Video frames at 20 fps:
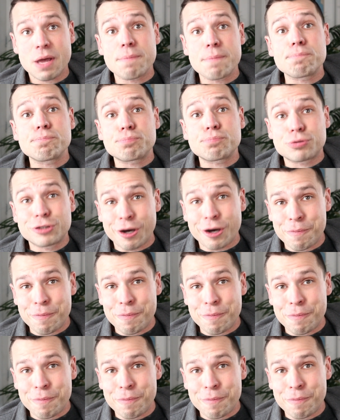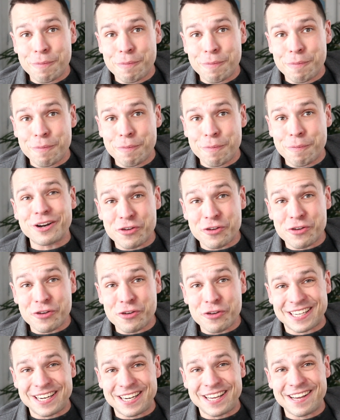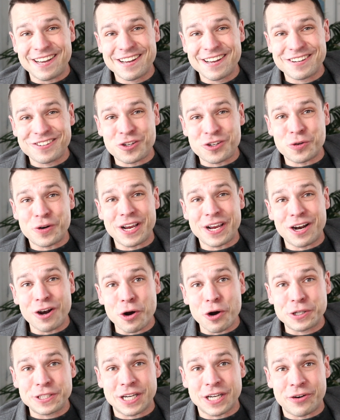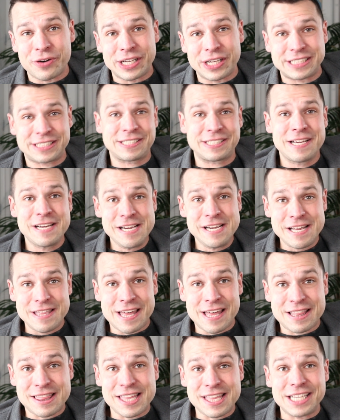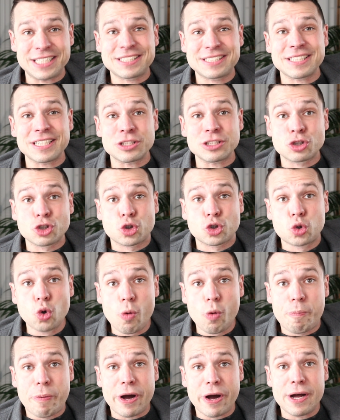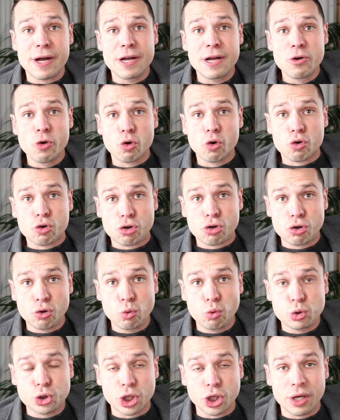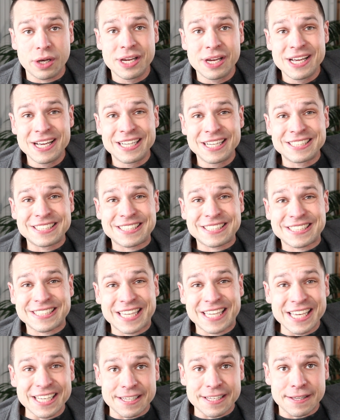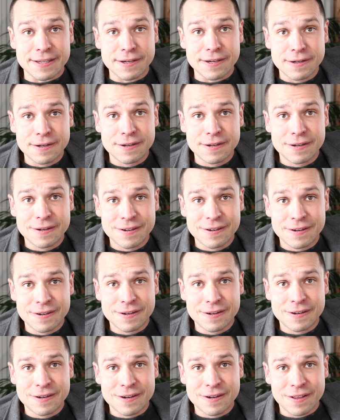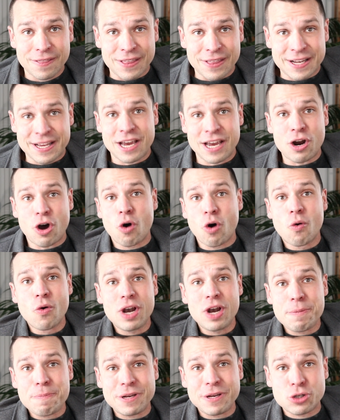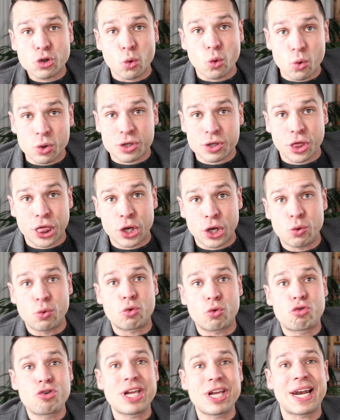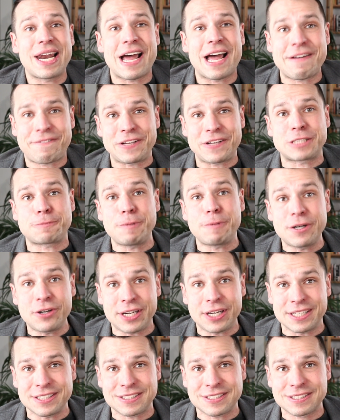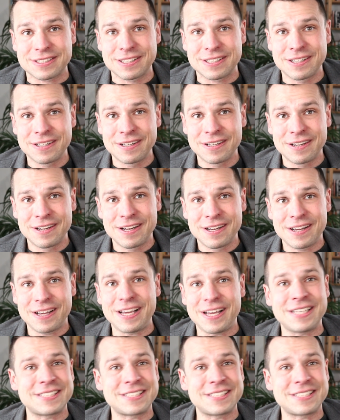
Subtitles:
Problem, quite obviously, during lockdown is that this super crucial skill that can only be taught through real life experience is